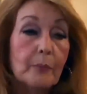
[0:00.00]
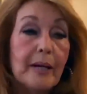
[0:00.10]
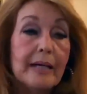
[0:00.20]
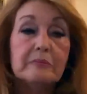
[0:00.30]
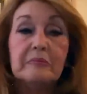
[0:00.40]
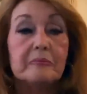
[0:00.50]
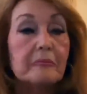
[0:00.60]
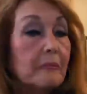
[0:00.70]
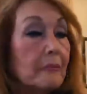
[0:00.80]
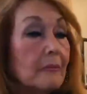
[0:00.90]
but
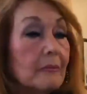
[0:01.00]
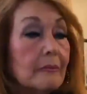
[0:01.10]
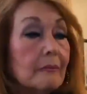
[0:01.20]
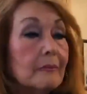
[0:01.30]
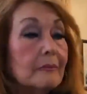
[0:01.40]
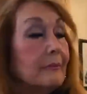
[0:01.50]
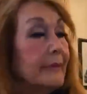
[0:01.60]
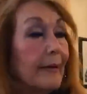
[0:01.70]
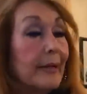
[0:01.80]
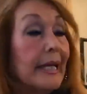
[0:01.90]

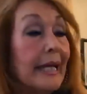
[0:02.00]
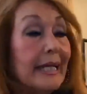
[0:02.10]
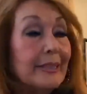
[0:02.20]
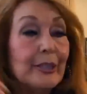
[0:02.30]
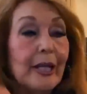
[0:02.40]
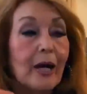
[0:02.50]
there and again,